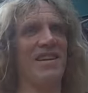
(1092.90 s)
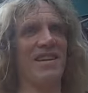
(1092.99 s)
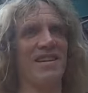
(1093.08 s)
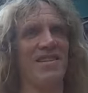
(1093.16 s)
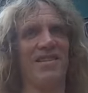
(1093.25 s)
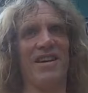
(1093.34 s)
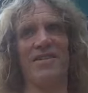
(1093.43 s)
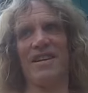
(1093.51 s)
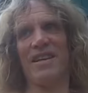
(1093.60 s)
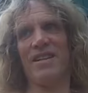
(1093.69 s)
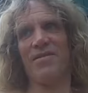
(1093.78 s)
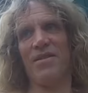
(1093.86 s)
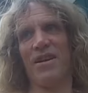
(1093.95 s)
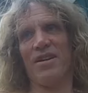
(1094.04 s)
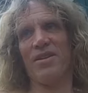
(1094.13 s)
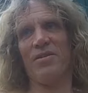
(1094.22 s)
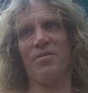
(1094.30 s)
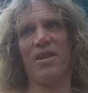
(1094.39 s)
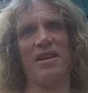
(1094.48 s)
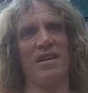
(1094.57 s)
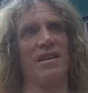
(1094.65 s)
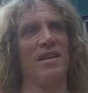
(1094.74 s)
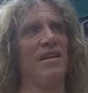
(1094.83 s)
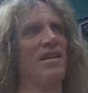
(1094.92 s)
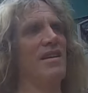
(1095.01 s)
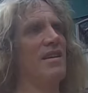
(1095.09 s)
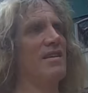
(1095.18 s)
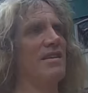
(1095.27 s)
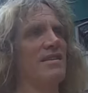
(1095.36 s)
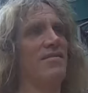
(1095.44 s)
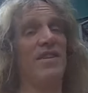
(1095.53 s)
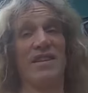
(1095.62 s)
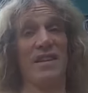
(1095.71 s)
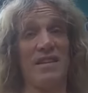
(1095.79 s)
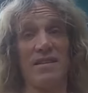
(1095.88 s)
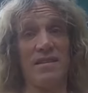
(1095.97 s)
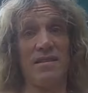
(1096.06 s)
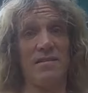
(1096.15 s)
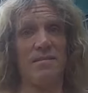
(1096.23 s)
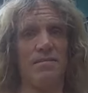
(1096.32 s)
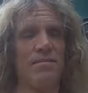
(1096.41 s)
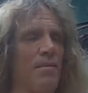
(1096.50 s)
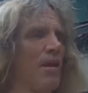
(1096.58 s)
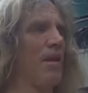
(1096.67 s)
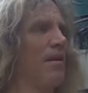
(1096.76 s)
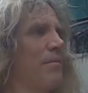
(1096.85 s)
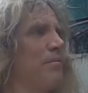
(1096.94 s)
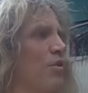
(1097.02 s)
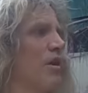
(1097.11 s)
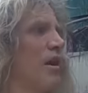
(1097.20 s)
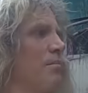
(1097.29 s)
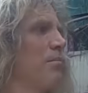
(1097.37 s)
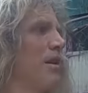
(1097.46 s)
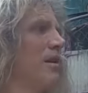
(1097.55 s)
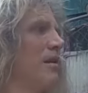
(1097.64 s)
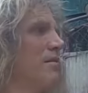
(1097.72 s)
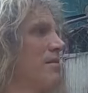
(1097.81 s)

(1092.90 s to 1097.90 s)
not, you know, I have to get the vlogodome thing done. Physics, you know, more complex.